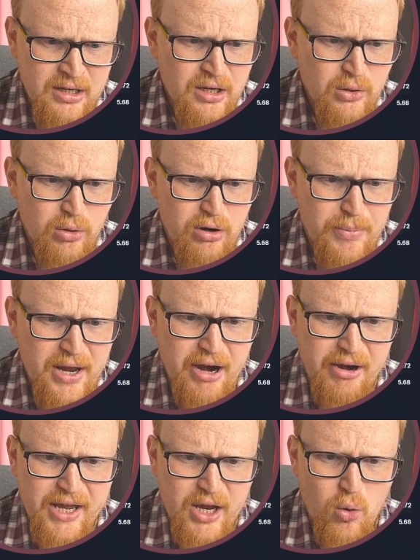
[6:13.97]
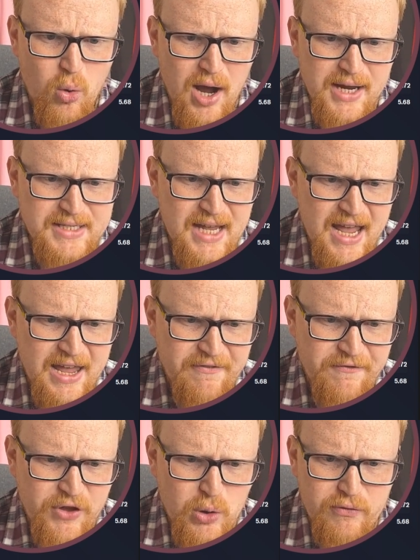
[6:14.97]
We're appearing in quite a
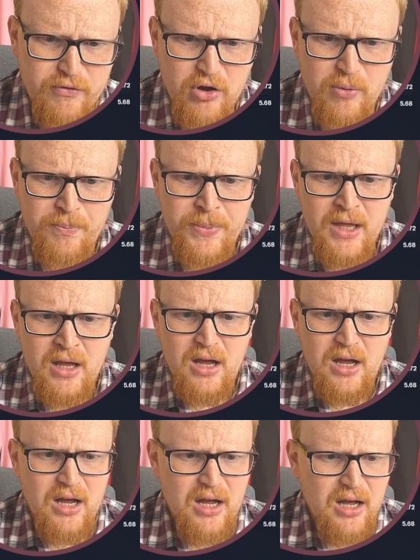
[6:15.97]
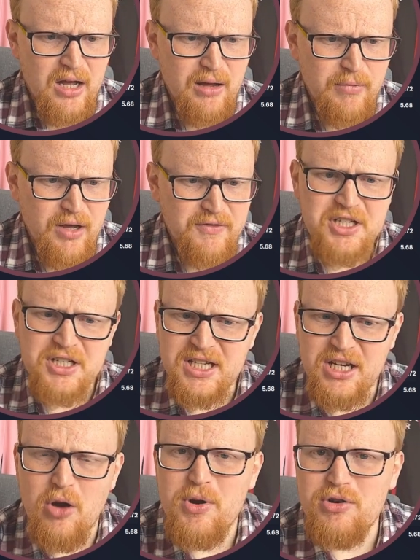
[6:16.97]
few of them. As you can see,
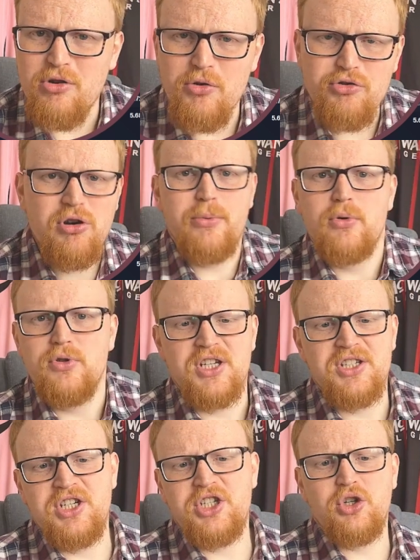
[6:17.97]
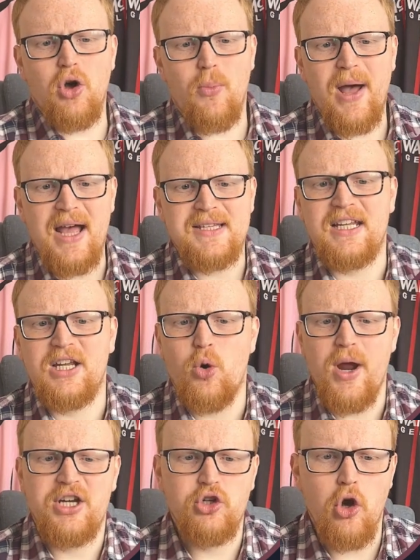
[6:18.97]
not dribbles, because it's short passing,
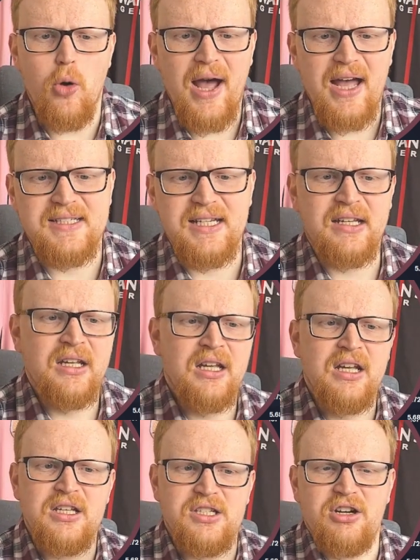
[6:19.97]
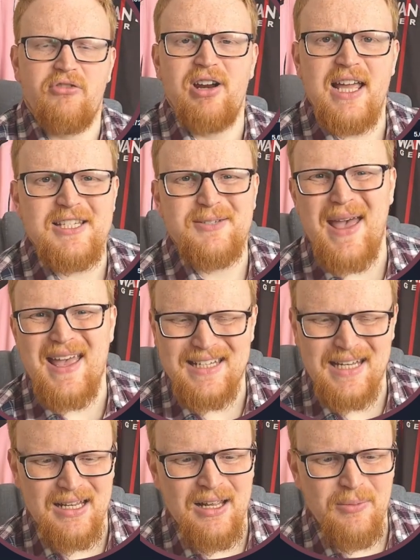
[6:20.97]
quick short passing. So you're not really
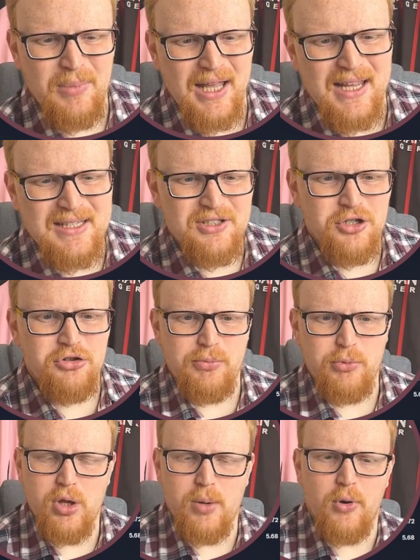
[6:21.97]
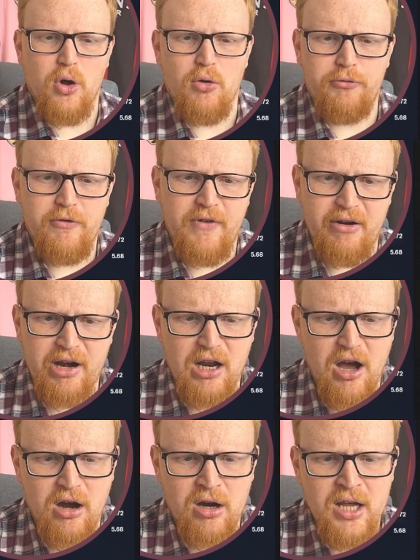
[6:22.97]
expecting players to dribble with a ball for very
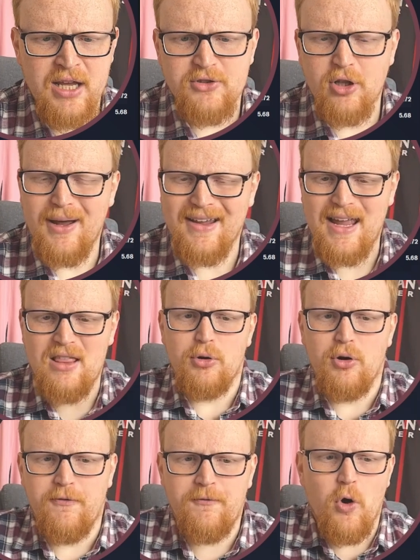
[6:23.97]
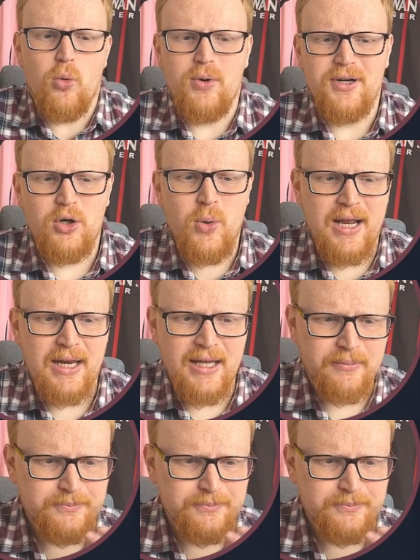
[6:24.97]
long. It's all about getting the ball forward quickly.